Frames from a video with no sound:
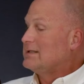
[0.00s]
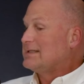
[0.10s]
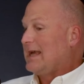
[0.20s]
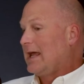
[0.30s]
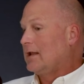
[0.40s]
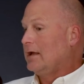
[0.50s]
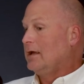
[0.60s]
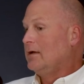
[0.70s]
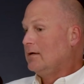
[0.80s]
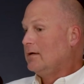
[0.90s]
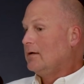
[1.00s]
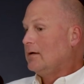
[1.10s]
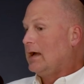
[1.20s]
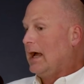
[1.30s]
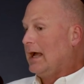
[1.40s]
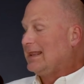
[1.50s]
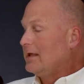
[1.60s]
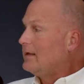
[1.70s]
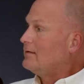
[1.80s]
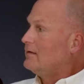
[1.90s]
And sadly, I
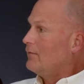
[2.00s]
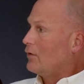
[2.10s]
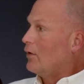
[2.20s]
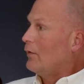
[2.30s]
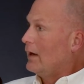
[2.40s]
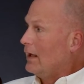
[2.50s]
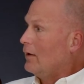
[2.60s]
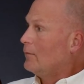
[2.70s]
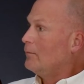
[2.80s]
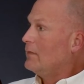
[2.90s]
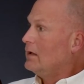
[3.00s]
think that's difficult right now.